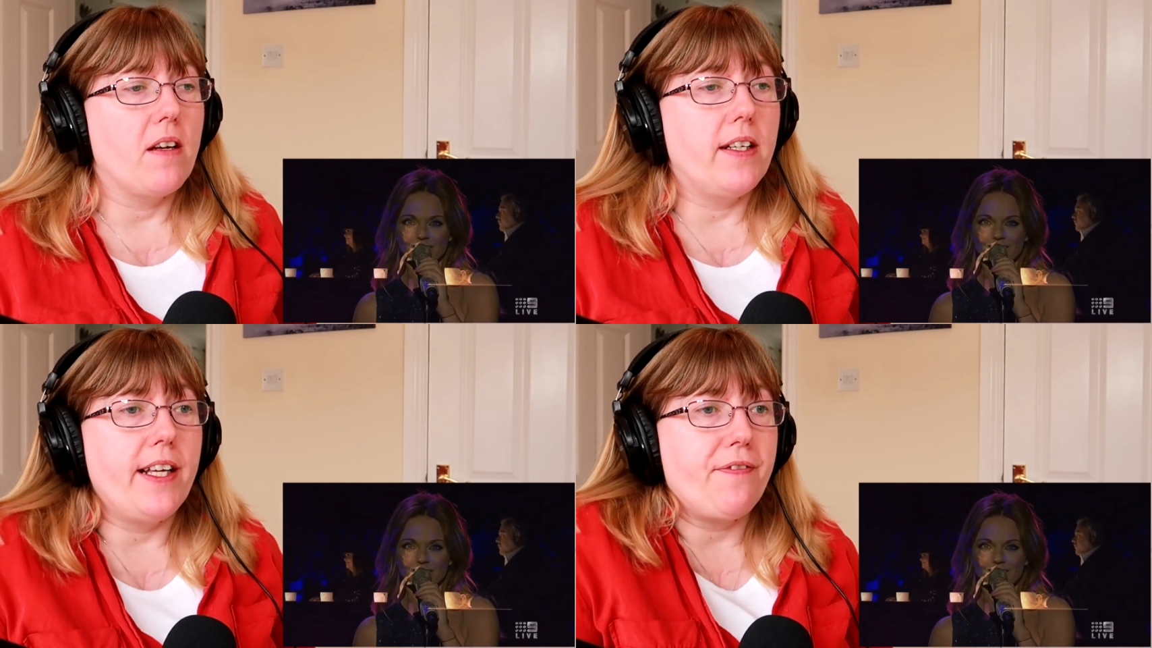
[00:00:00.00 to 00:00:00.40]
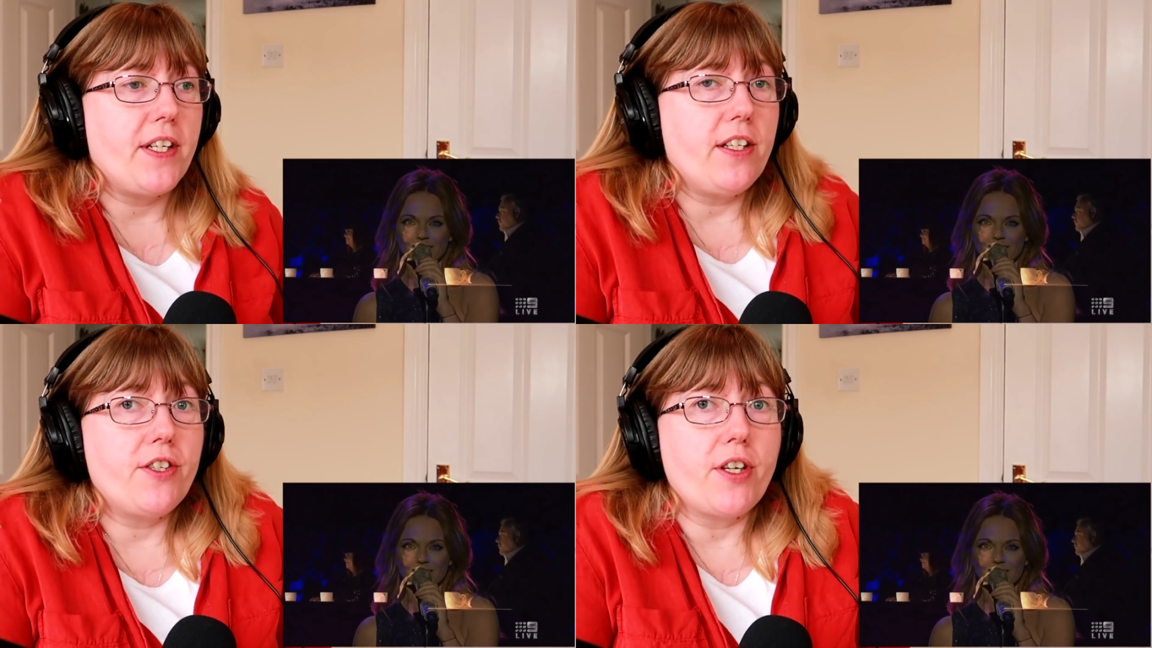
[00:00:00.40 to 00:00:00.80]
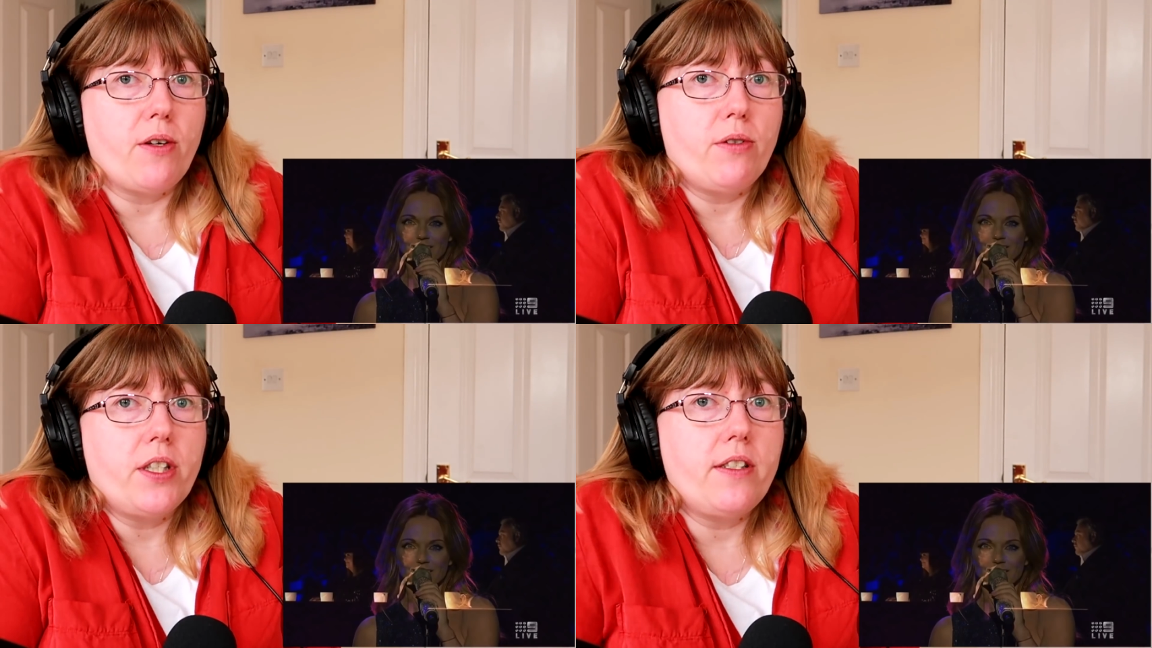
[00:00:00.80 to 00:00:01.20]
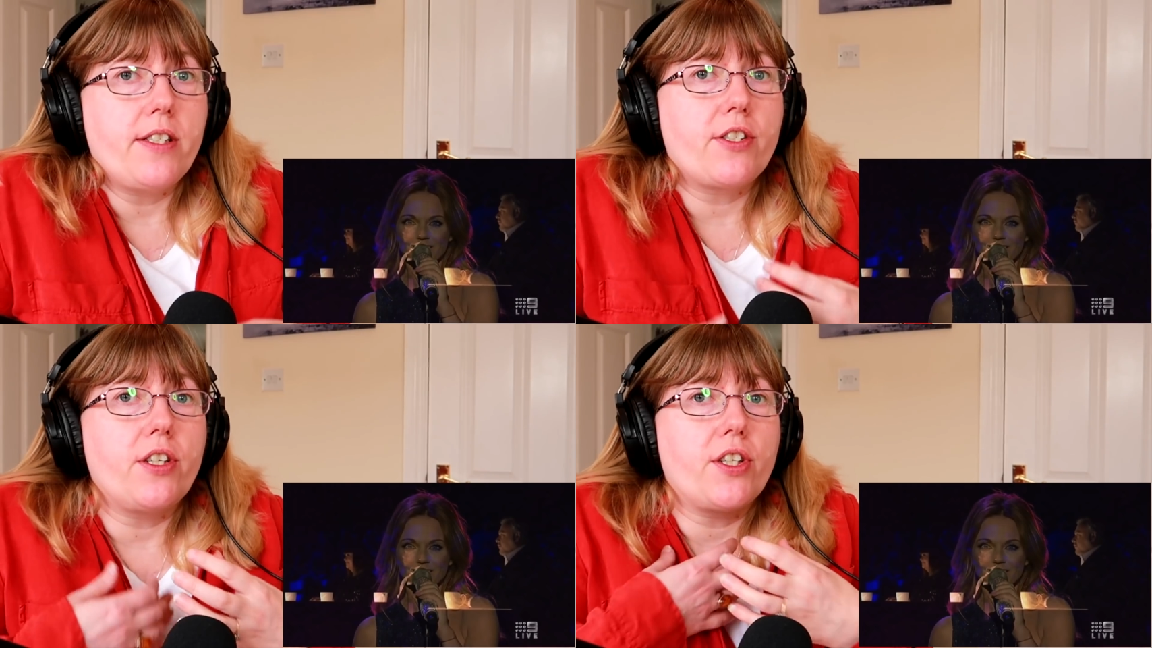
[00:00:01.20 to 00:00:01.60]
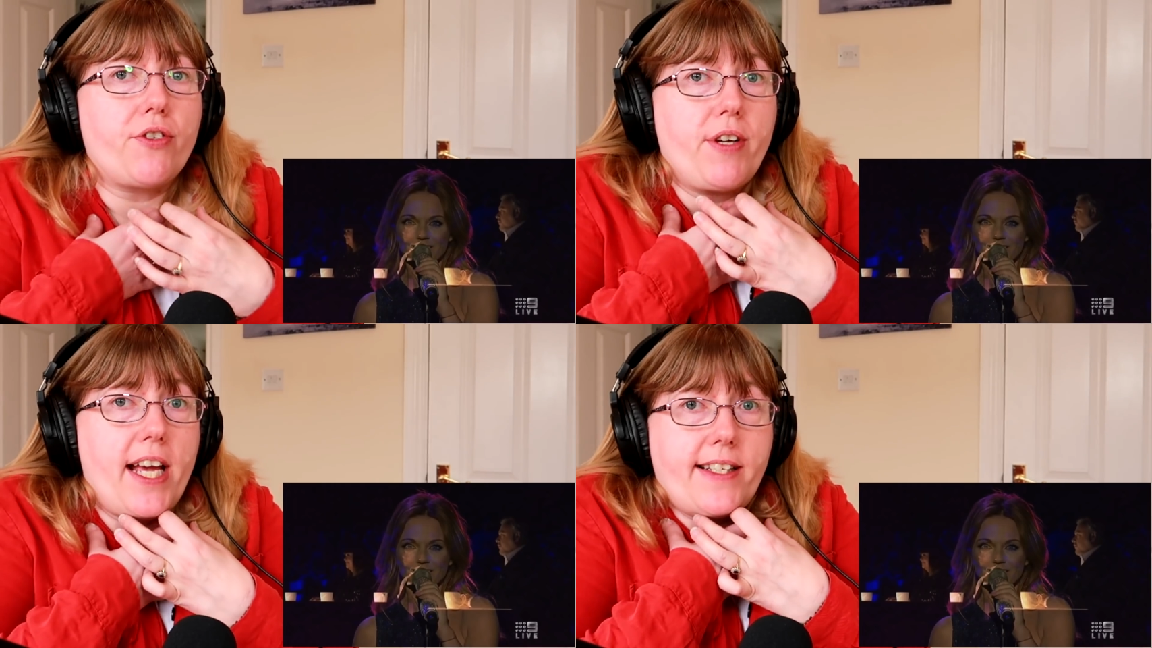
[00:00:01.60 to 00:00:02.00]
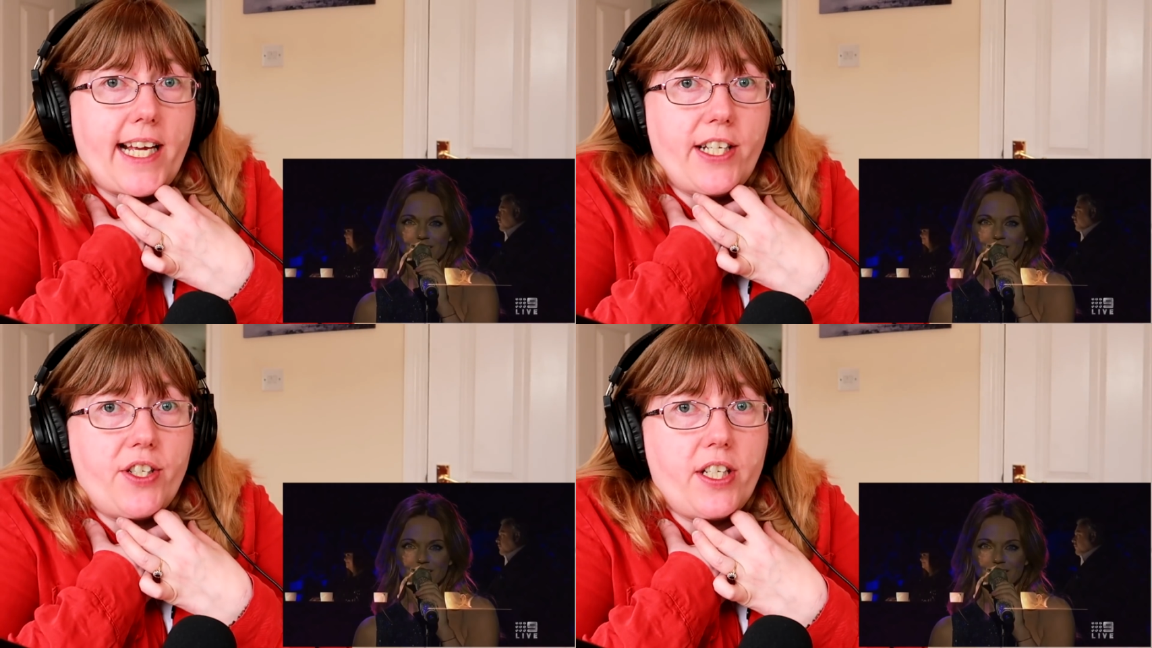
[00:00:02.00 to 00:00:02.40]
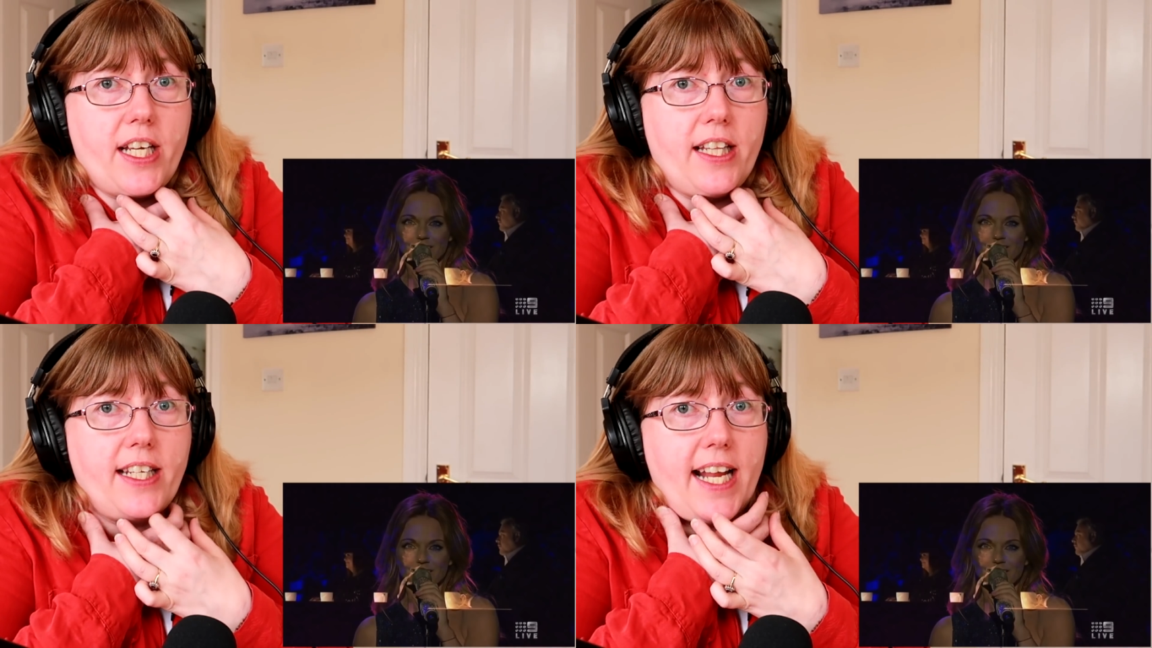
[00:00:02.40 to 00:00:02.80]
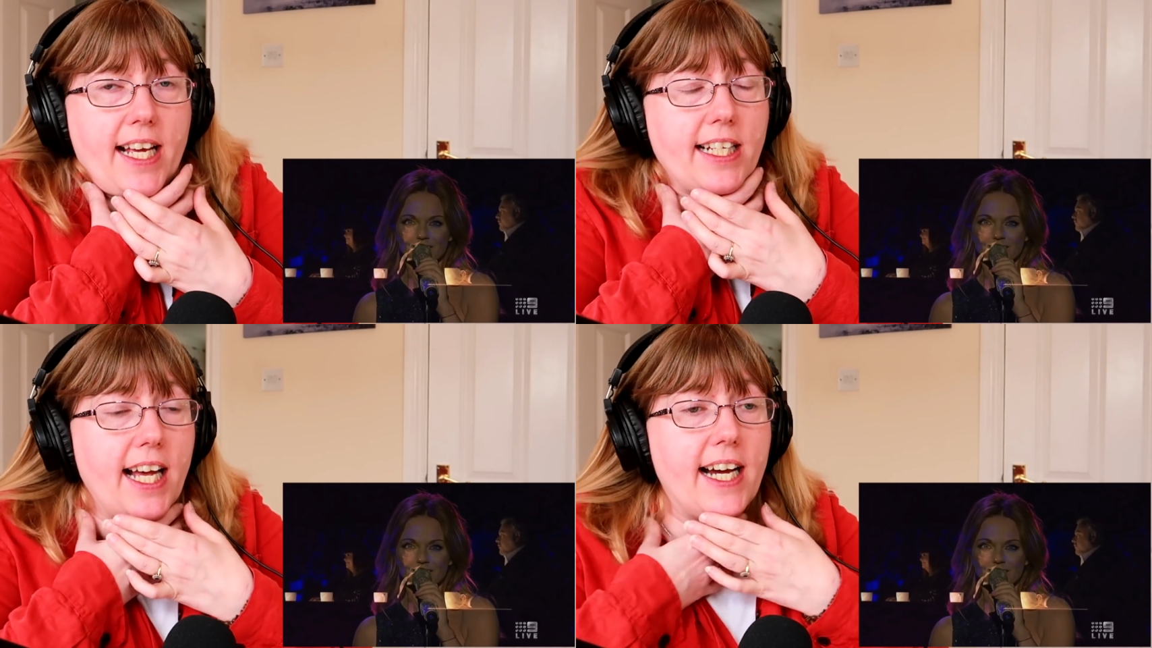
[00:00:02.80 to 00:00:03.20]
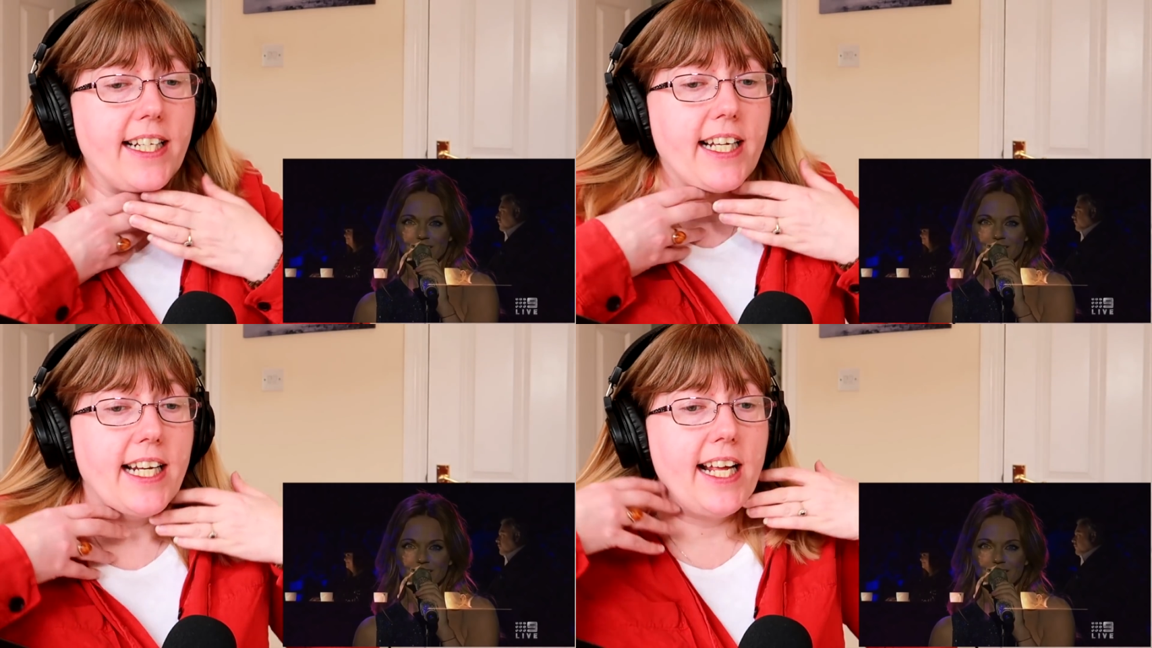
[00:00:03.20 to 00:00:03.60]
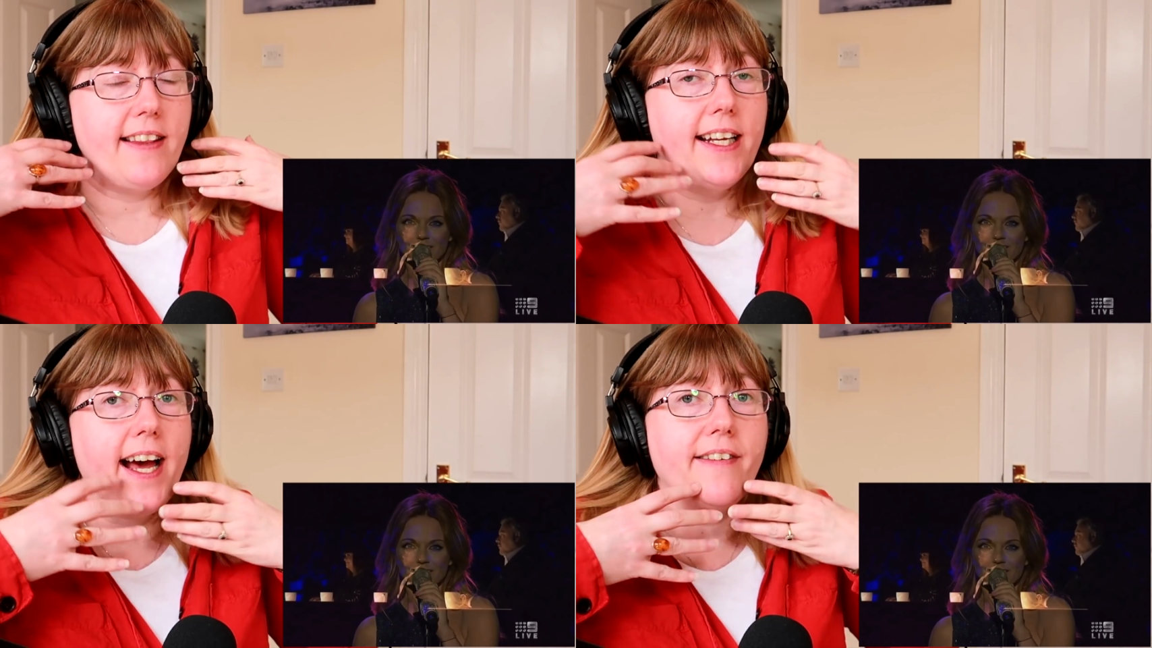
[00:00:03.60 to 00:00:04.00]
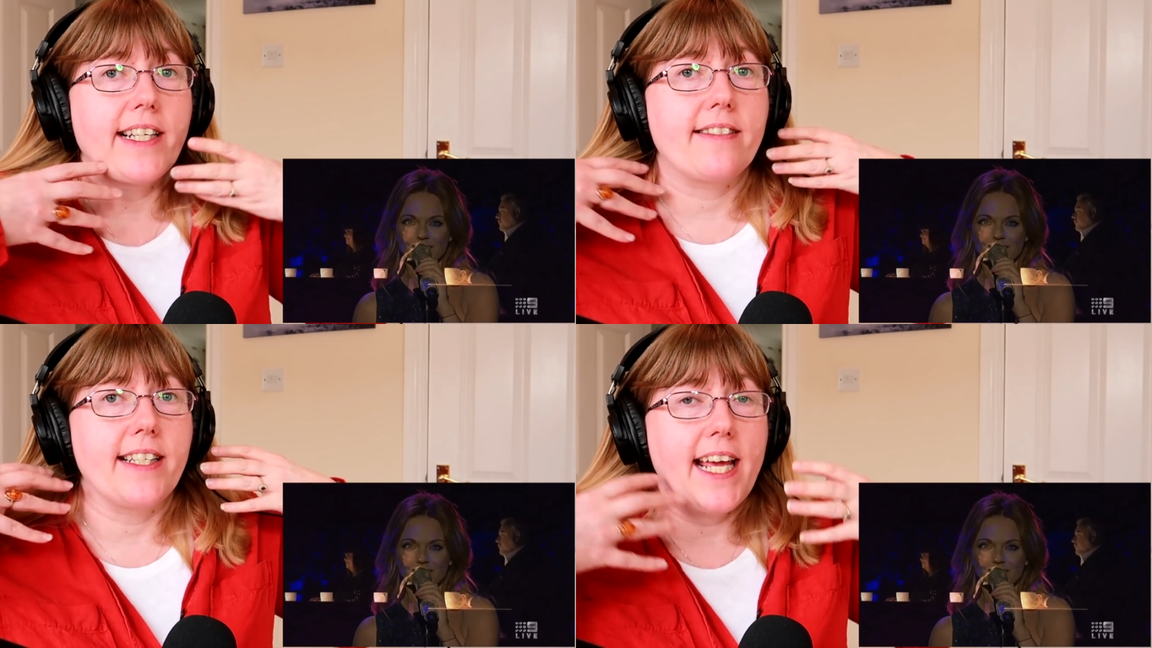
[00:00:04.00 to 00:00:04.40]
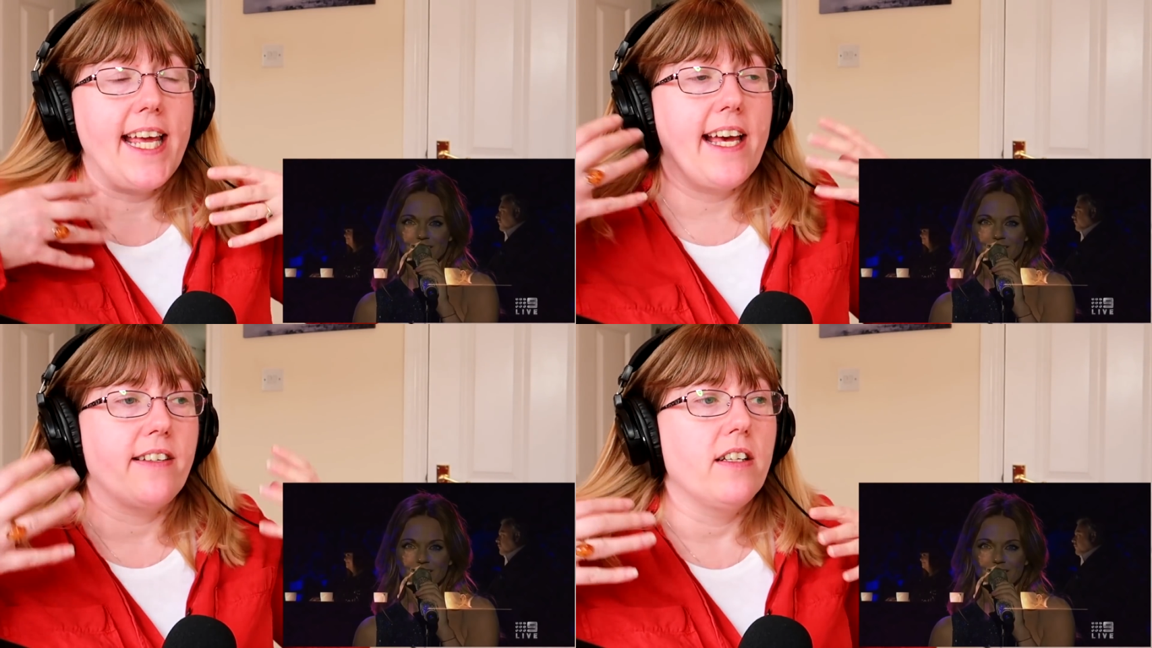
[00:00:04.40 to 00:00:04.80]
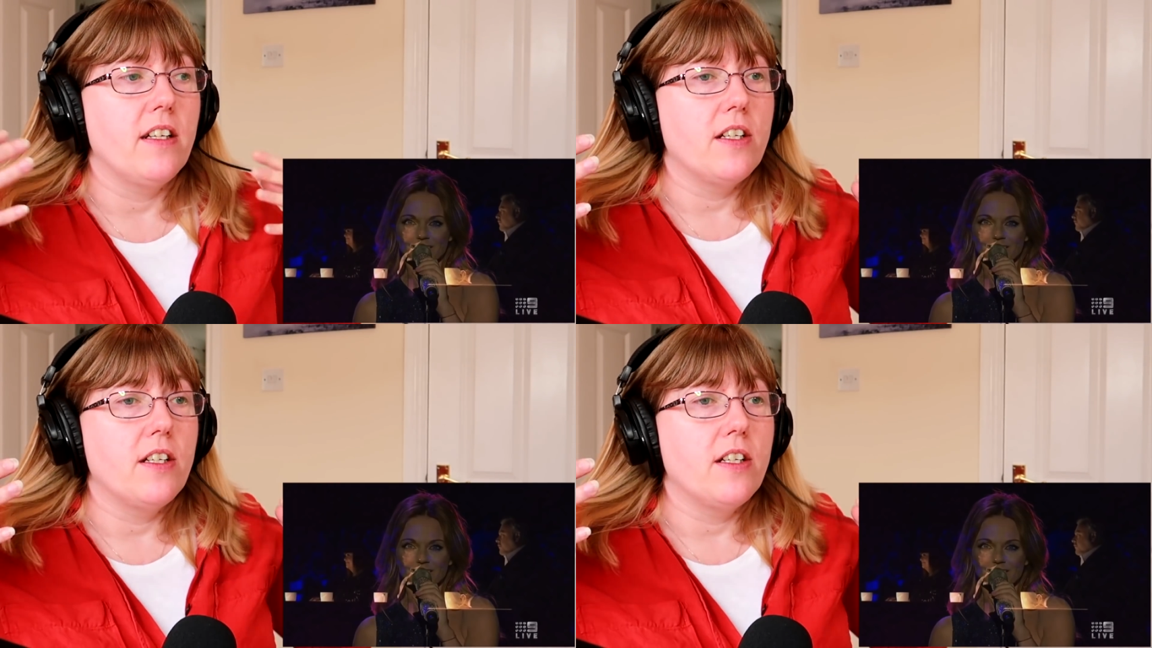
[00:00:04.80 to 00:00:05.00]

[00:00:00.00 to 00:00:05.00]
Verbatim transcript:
Speaker 1: lifting your shoulders is going to create tension in the neckline and in the larynx and here.